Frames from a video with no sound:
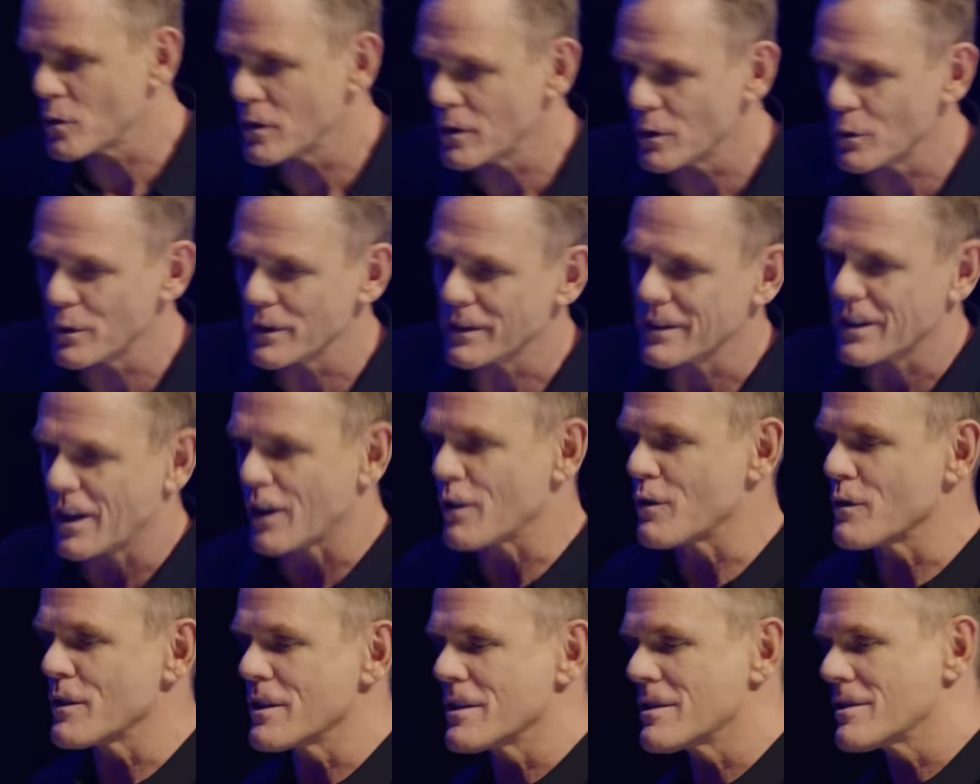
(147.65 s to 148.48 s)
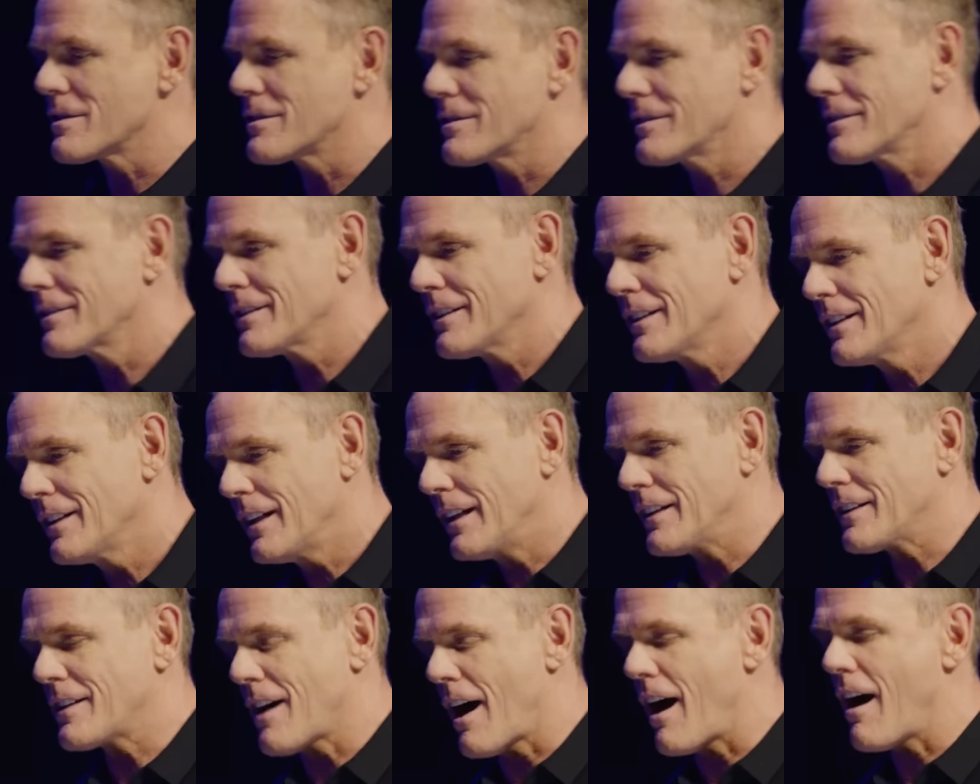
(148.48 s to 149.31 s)
the world with courage
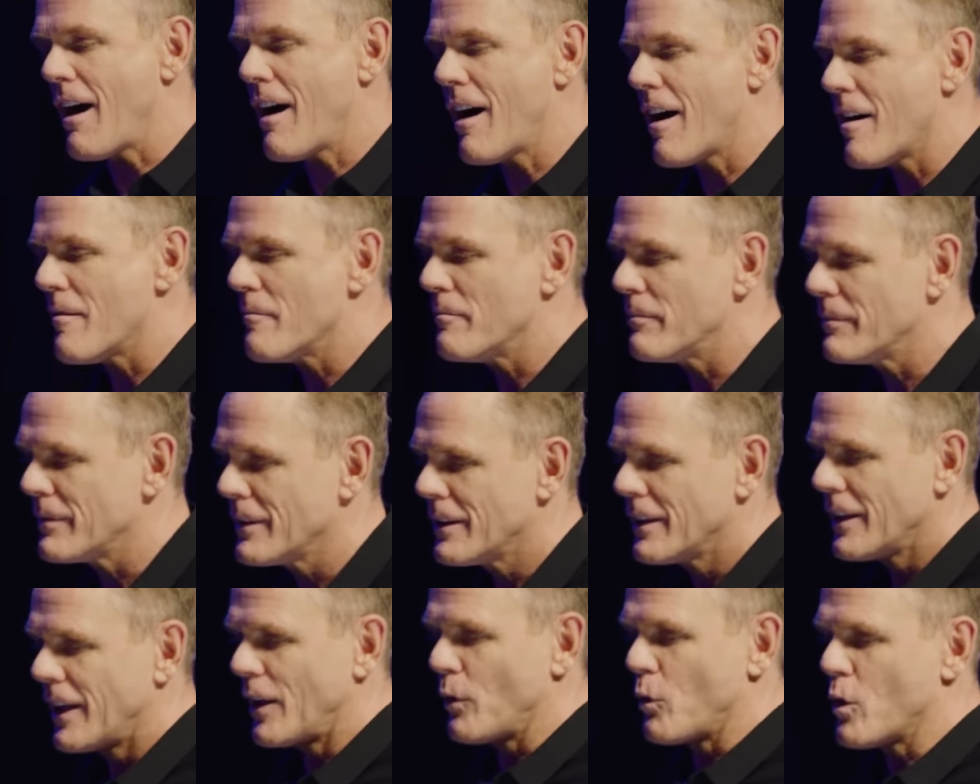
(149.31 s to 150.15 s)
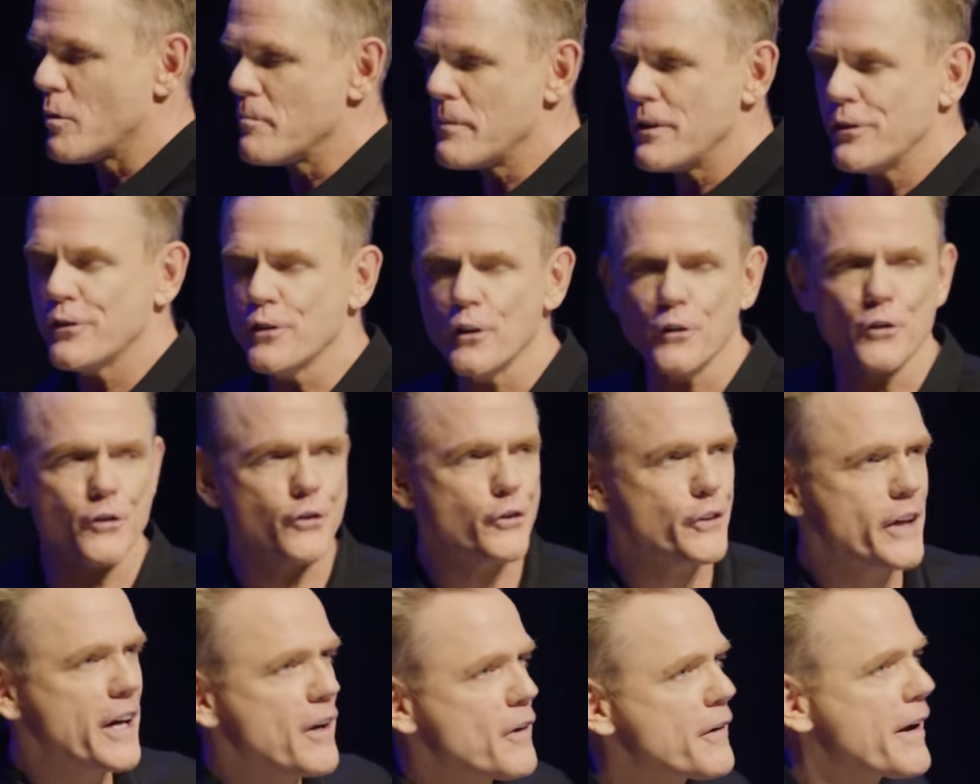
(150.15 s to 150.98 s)
and calm and wouldn't be so
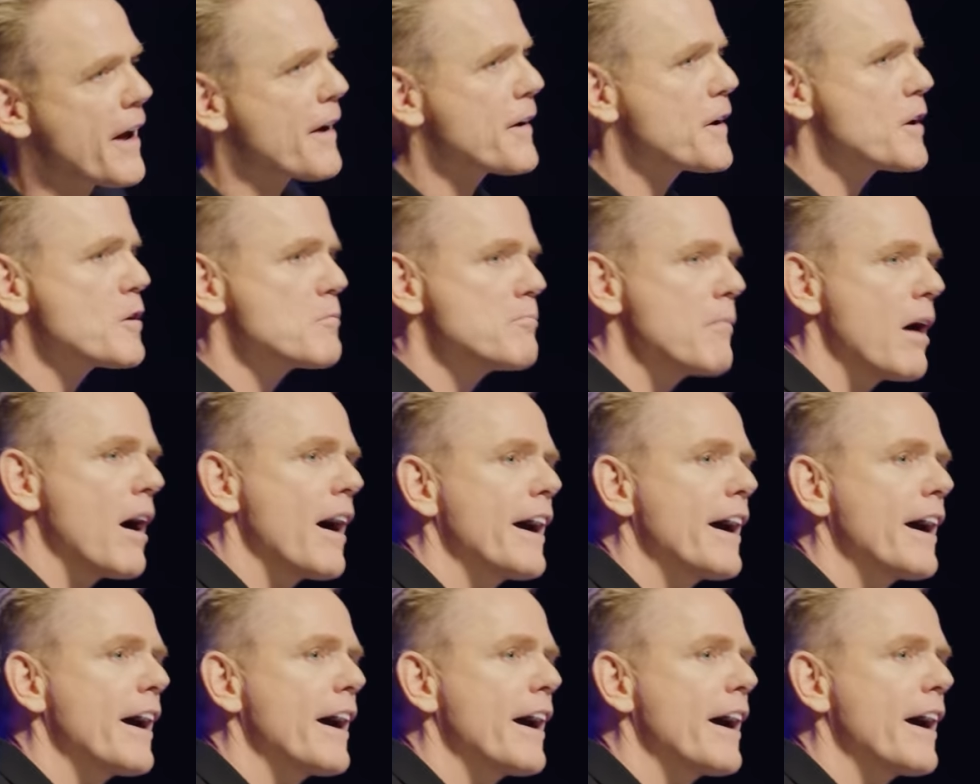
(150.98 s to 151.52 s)
scared out of your